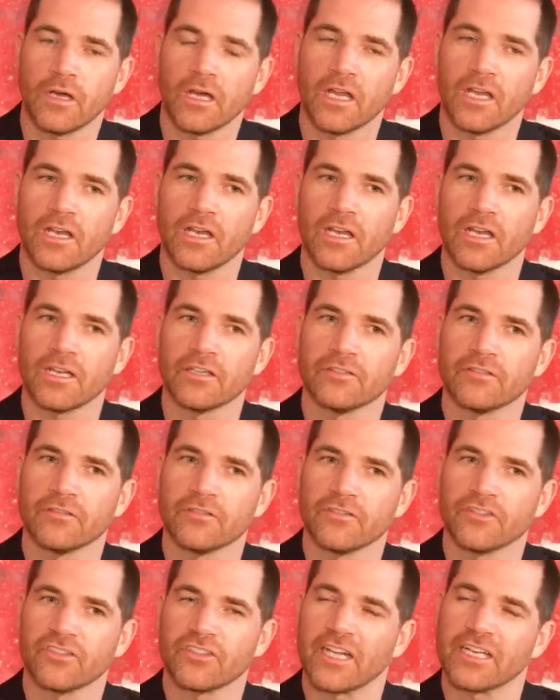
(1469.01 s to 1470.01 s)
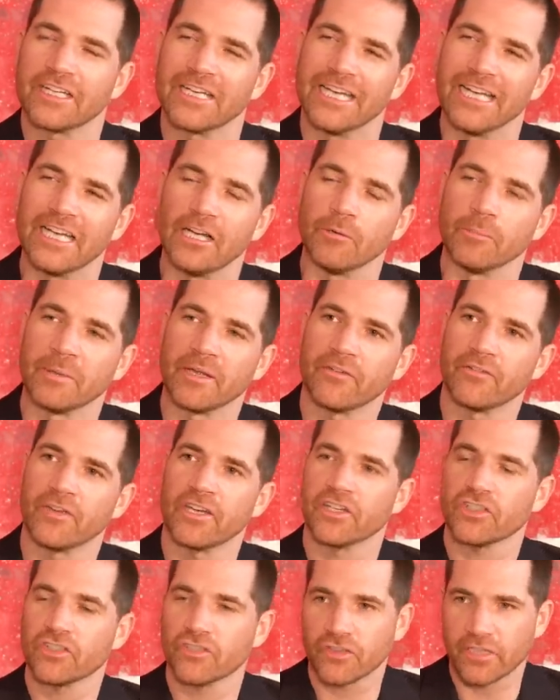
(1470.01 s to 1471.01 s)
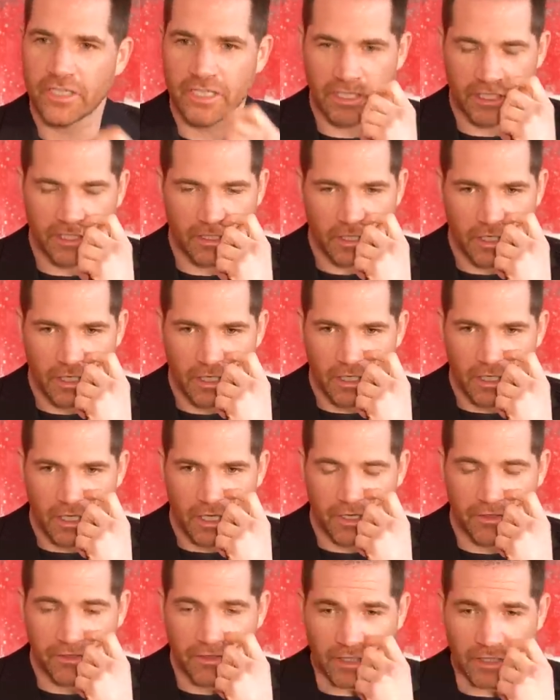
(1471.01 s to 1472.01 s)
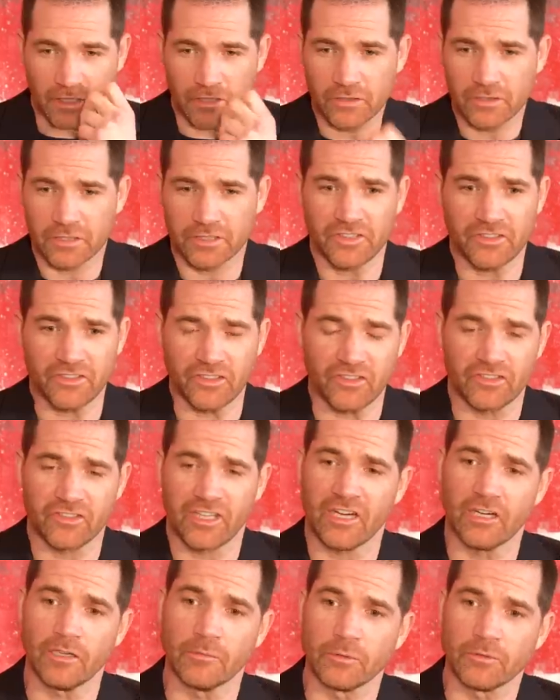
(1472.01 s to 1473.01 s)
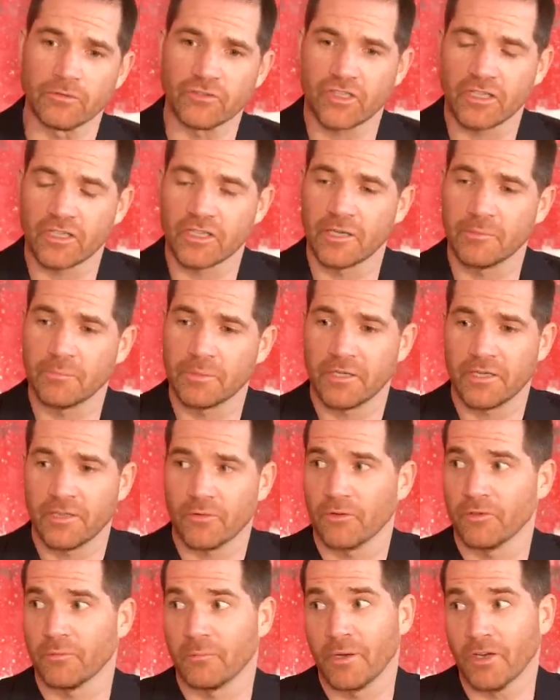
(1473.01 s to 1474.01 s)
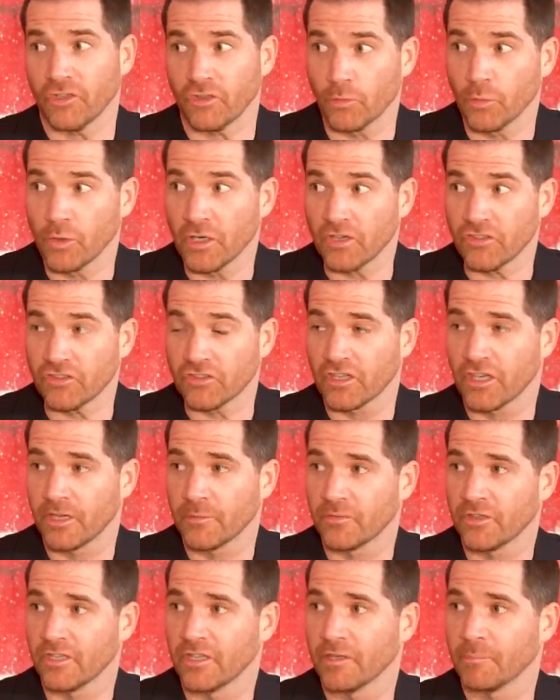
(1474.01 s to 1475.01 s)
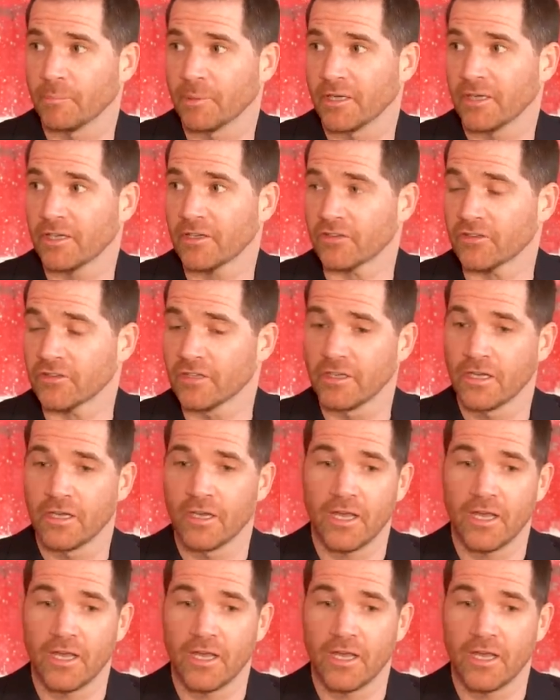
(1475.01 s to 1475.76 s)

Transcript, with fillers: I, I study a little bit of history and I think, God, this is terrible time, but there were much worse times in the past